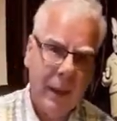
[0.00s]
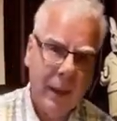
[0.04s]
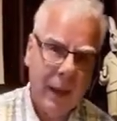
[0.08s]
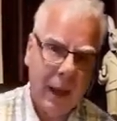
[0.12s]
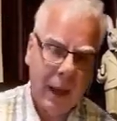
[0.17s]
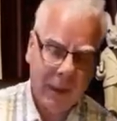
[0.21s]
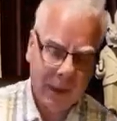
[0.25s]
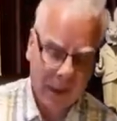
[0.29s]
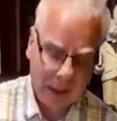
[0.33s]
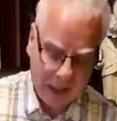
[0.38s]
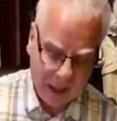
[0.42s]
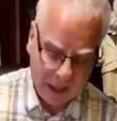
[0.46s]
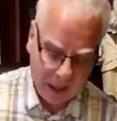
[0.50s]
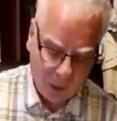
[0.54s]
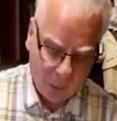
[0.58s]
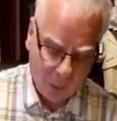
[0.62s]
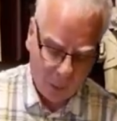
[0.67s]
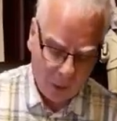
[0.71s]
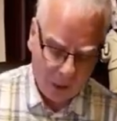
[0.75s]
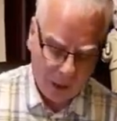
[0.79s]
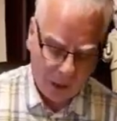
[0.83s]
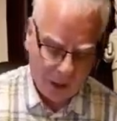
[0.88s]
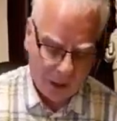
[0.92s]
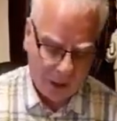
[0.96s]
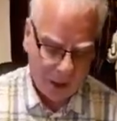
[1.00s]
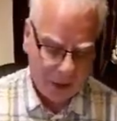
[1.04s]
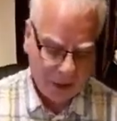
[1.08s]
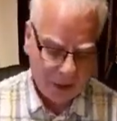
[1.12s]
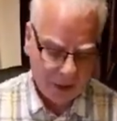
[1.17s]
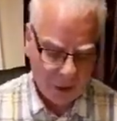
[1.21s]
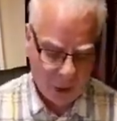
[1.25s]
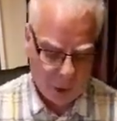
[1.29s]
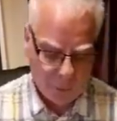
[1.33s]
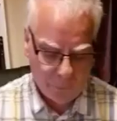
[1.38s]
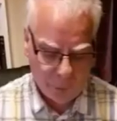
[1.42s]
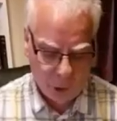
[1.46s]
and the 8 weeks
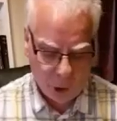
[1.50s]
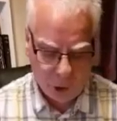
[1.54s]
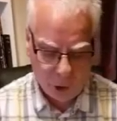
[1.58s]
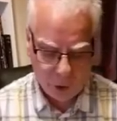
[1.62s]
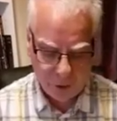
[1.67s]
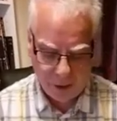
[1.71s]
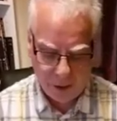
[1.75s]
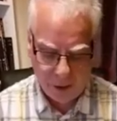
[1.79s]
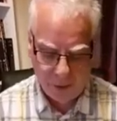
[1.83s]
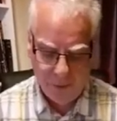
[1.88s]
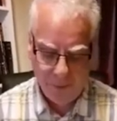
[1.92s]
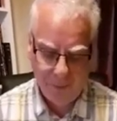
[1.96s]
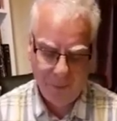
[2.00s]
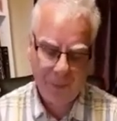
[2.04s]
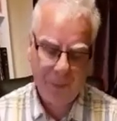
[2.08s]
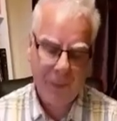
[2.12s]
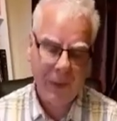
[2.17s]
of lockdown,